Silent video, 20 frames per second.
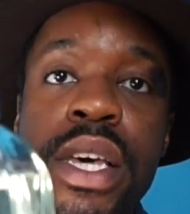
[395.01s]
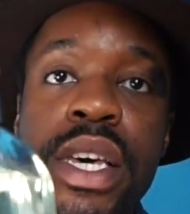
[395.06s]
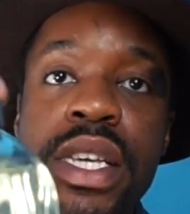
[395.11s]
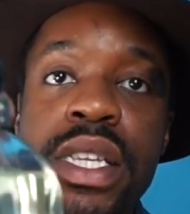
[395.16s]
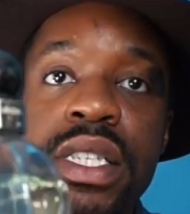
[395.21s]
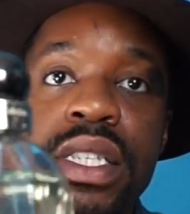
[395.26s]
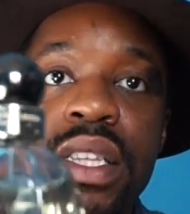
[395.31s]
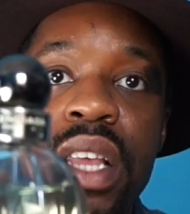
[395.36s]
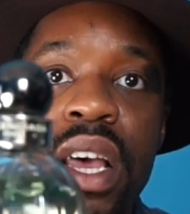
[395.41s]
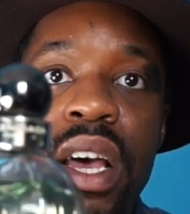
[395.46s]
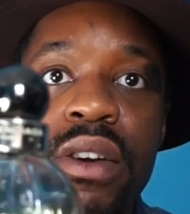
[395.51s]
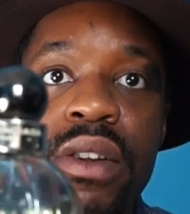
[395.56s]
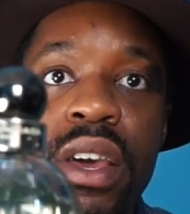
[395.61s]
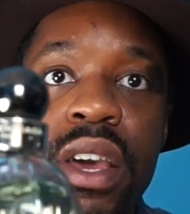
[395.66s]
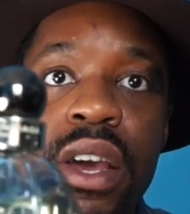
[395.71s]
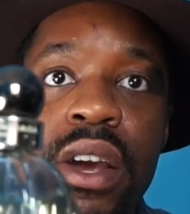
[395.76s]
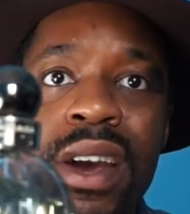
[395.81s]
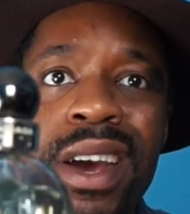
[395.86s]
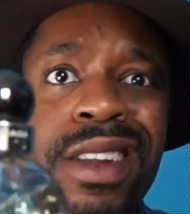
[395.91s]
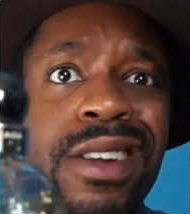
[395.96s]
Like it's down
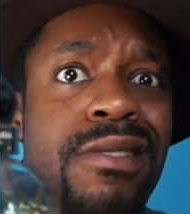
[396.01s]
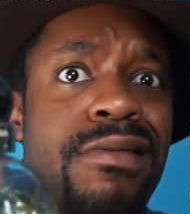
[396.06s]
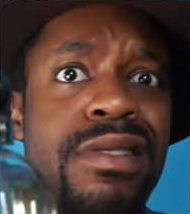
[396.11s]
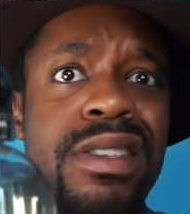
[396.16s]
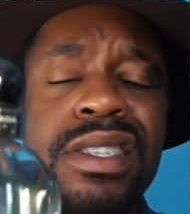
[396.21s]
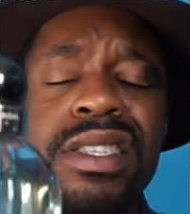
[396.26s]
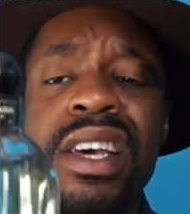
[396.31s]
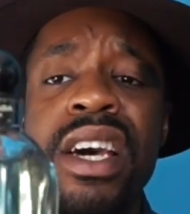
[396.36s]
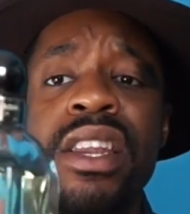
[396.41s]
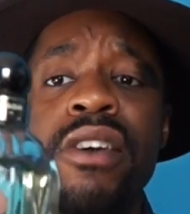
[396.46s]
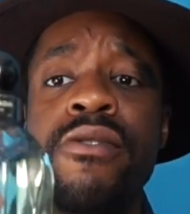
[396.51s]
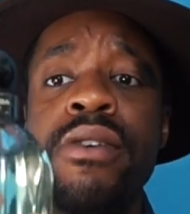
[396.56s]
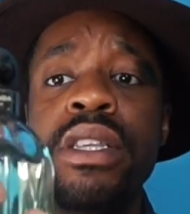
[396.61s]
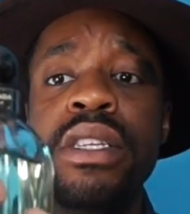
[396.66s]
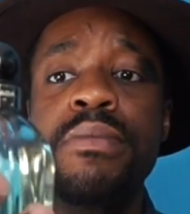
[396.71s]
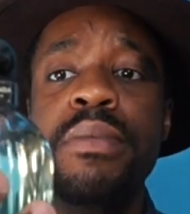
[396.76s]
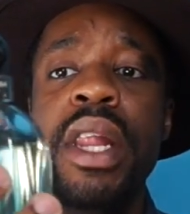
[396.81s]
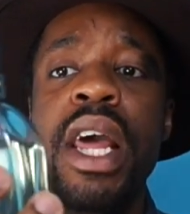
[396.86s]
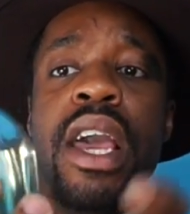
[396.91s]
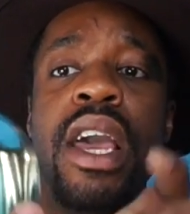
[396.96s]
here. I know it's kind of
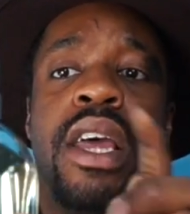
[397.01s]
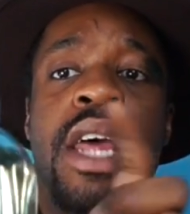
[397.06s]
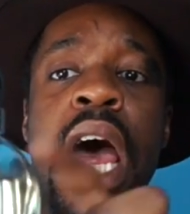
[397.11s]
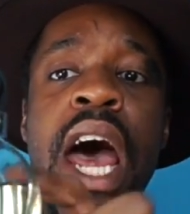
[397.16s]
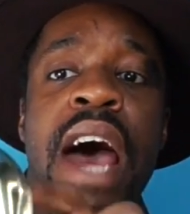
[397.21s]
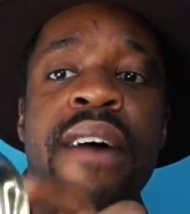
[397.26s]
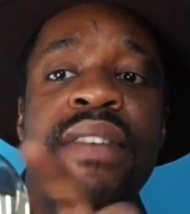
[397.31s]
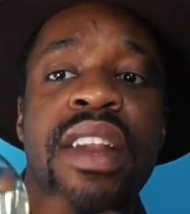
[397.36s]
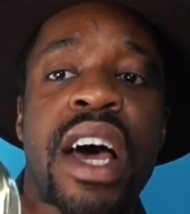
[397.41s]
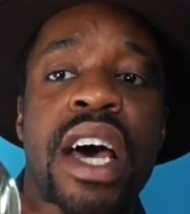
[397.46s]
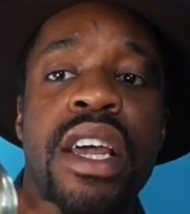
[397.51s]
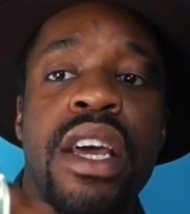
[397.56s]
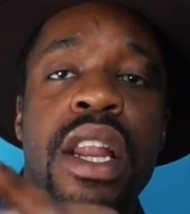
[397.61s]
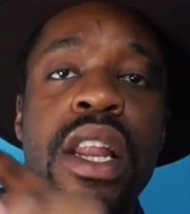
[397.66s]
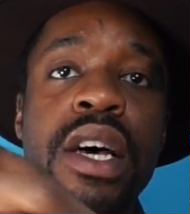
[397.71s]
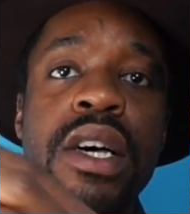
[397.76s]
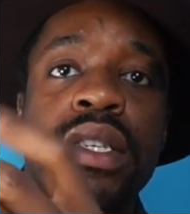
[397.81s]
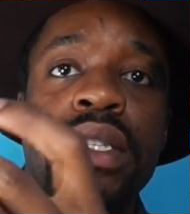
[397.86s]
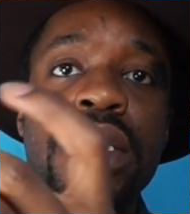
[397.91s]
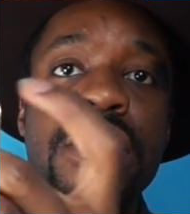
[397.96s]
crazy, but I have a lot of
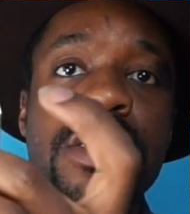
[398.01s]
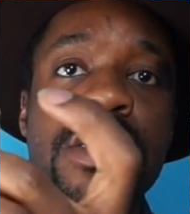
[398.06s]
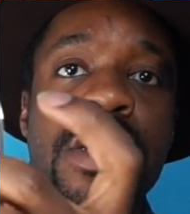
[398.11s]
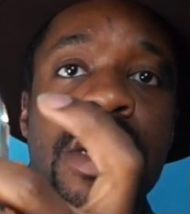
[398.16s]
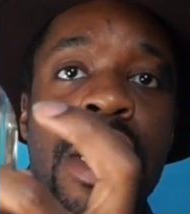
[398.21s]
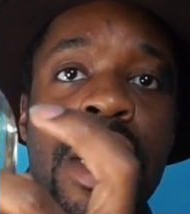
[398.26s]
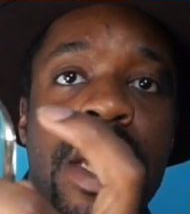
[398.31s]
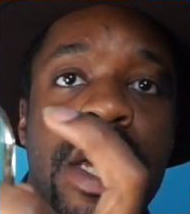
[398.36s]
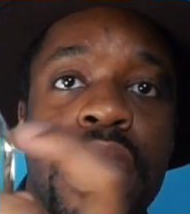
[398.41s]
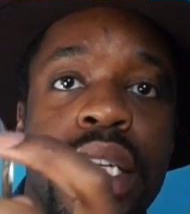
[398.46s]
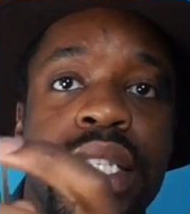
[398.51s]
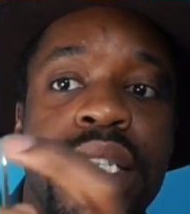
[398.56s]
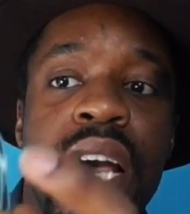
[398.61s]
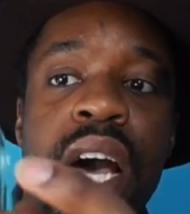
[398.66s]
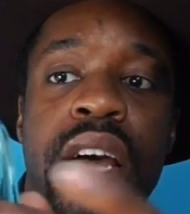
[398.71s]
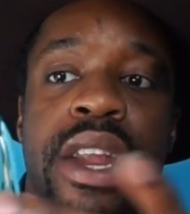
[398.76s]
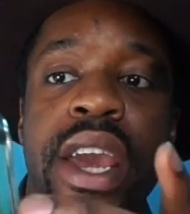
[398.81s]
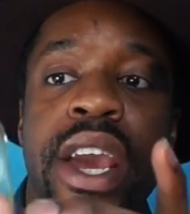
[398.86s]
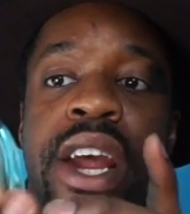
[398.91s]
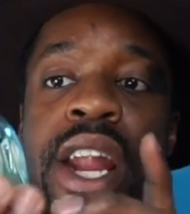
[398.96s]
cologne, so it's
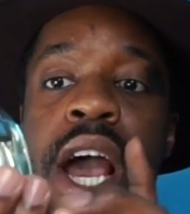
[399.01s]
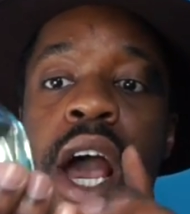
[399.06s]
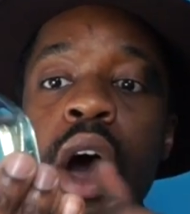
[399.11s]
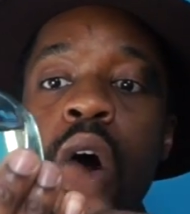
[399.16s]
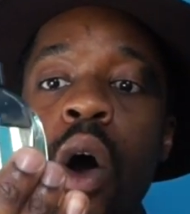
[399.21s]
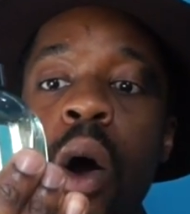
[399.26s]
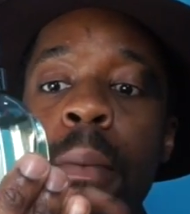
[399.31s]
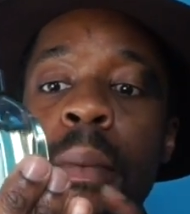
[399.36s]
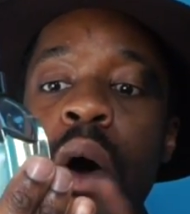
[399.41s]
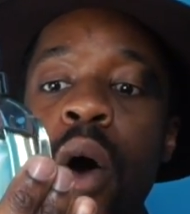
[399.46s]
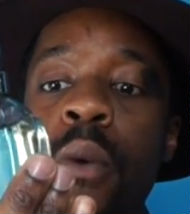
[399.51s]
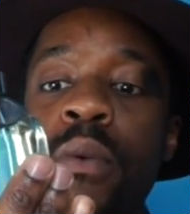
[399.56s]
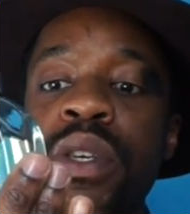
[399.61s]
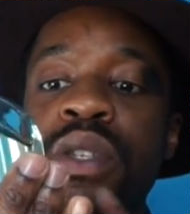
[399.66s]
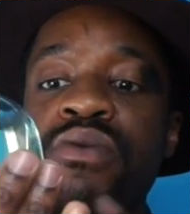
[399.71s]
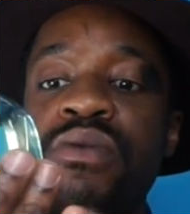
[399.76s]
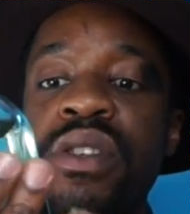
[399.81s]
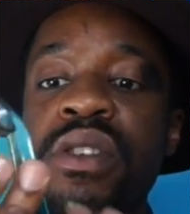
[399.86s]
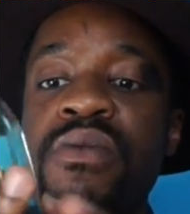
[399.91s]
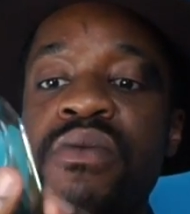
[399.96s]
down here. And I, am oh,
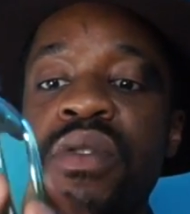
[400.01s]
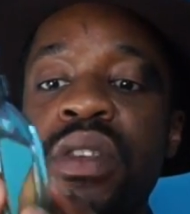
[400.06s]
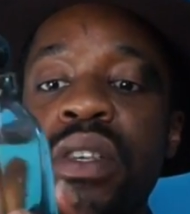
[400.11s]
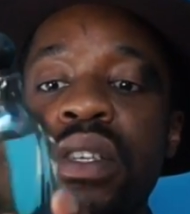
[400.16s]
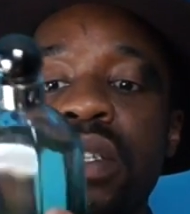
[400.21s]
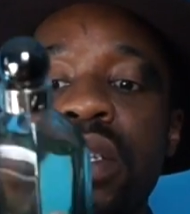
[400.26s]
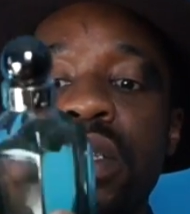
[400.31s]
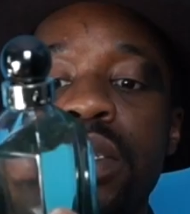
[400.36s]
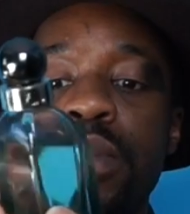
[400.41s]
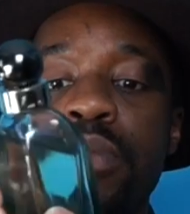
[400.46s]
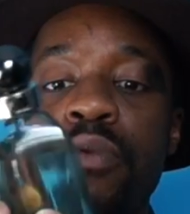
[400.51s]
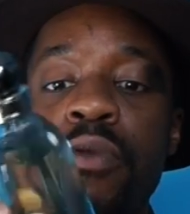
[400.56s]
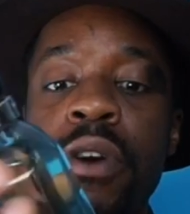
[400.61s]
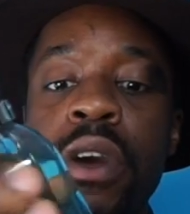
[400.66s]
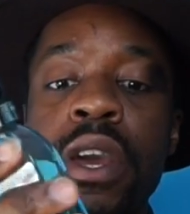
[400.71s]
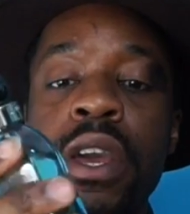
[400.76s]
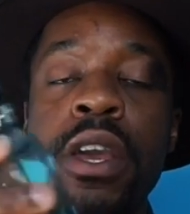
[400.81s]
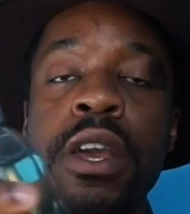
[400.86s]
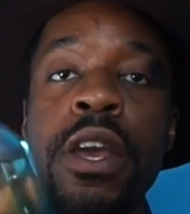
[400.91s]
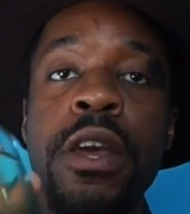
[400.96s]
always reaching for this and
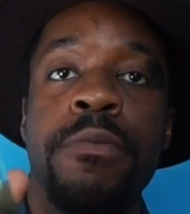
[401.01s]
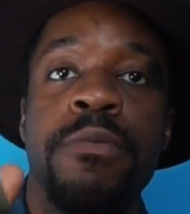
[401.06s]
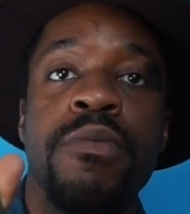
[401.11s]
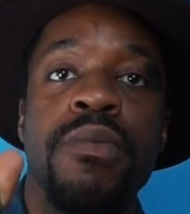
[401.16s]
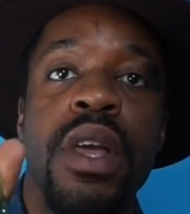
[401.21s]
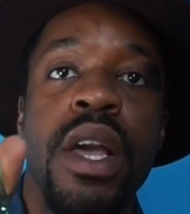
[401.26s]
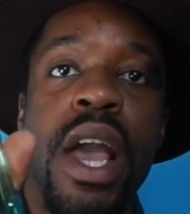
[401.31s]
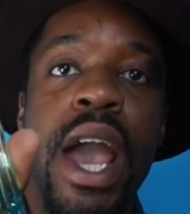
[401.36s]
spraying it.